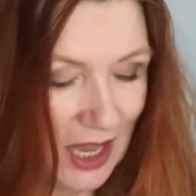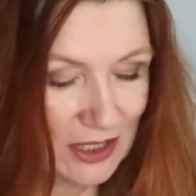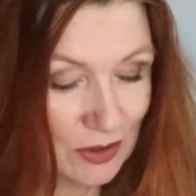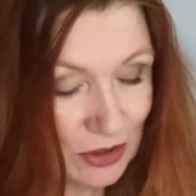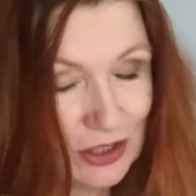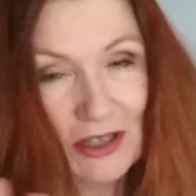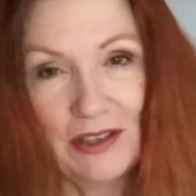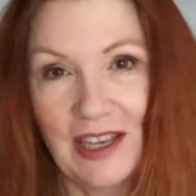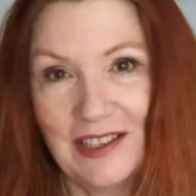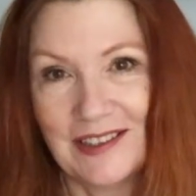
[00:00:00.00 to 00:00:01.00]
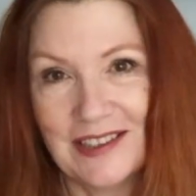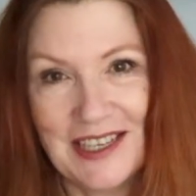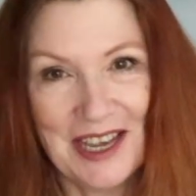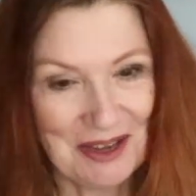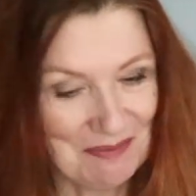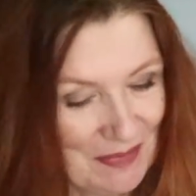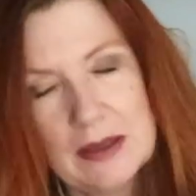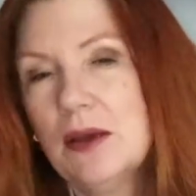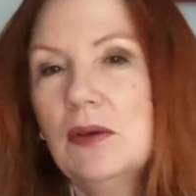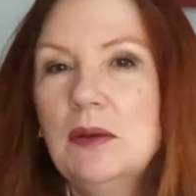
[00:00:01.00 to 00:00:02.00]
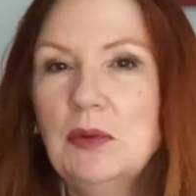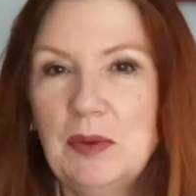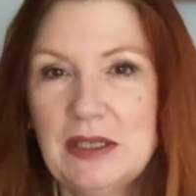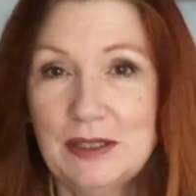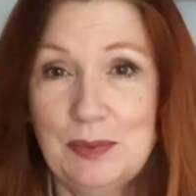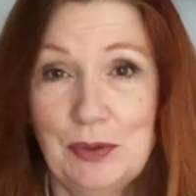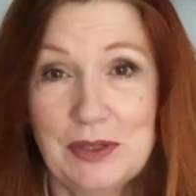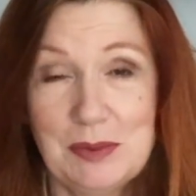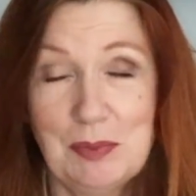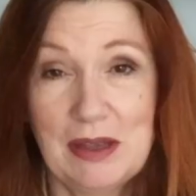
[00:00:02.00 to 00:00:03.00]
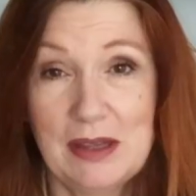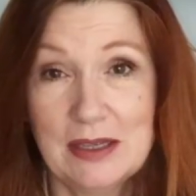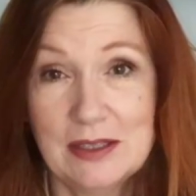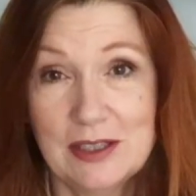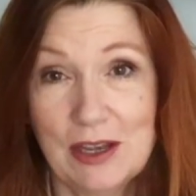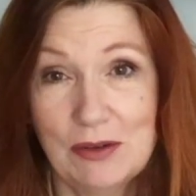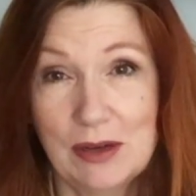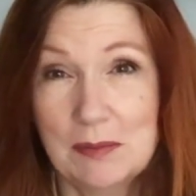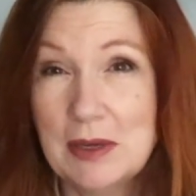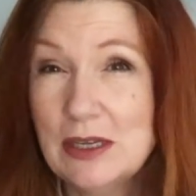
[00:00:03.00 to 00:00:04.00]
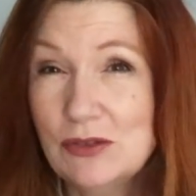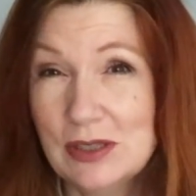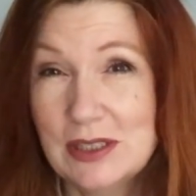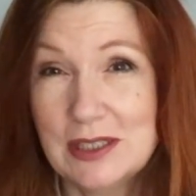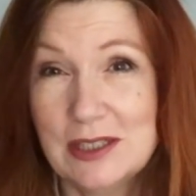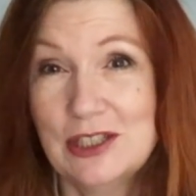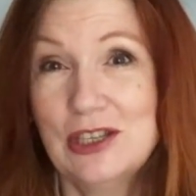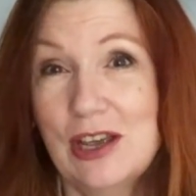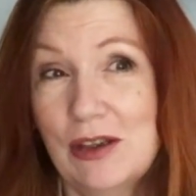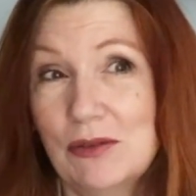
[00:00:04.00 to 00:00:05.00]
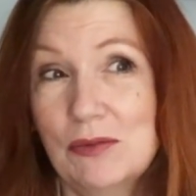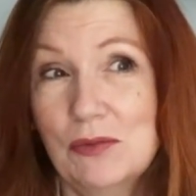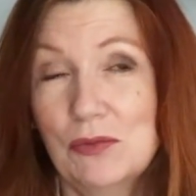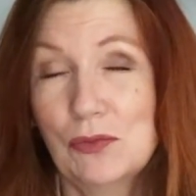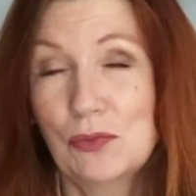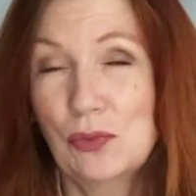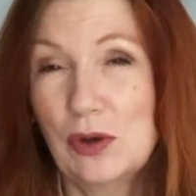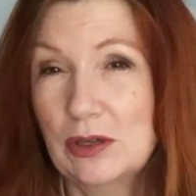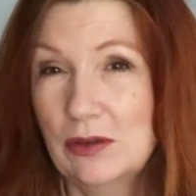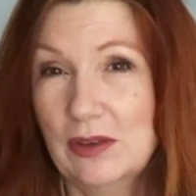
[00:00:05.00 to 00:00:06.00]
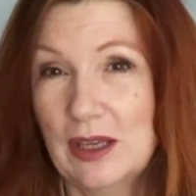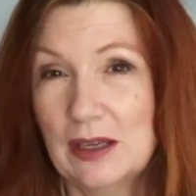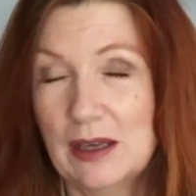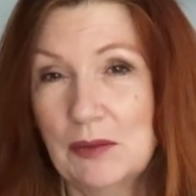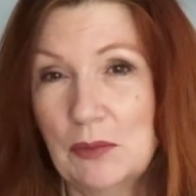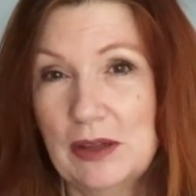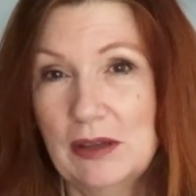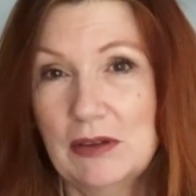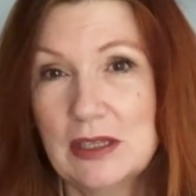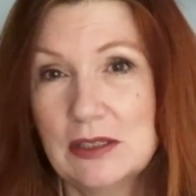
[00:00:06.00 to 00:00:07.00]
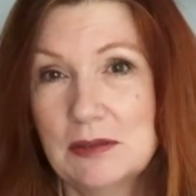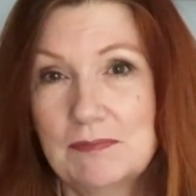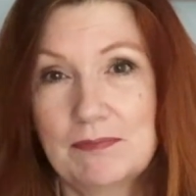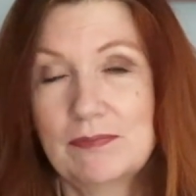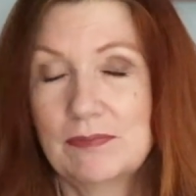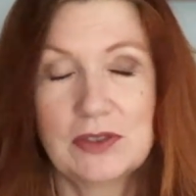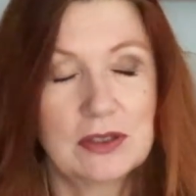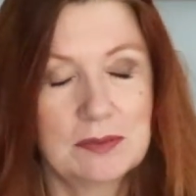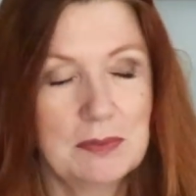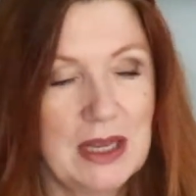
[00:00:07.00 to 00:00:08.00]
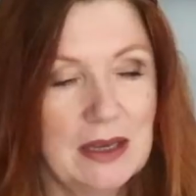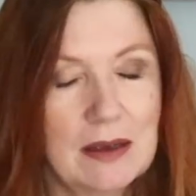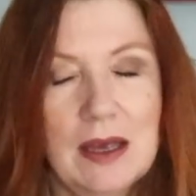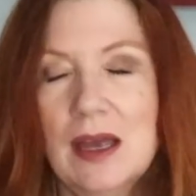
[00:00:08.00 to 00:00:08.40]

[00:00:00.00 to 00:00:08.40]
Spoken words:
so I'll show you that another time. Now, I'm a bit disappointed by this, so I'm interested to know what you think and whether it's just me.